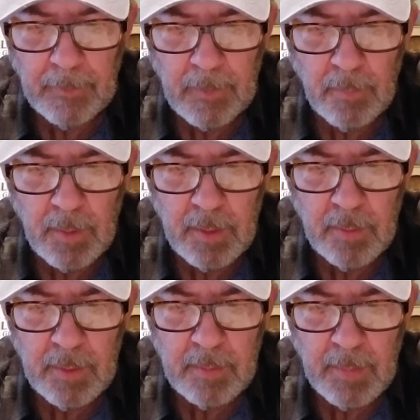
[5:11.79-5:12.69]
the one
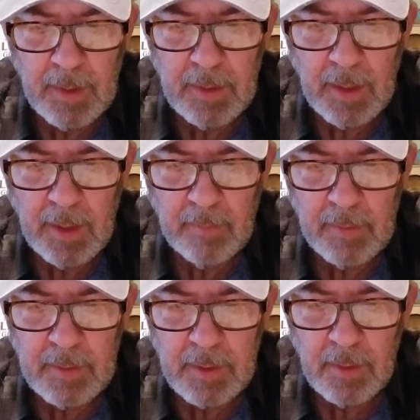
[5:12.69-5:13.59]
who has made the
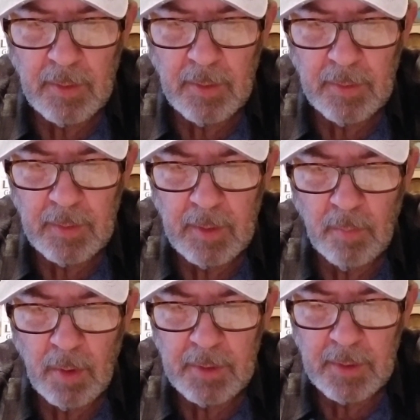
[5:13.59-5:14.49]
heavens and earth and
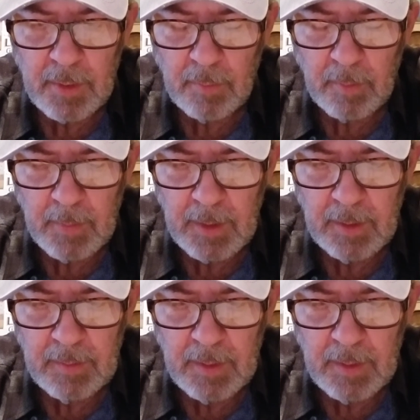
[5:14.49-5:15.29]
watches over me.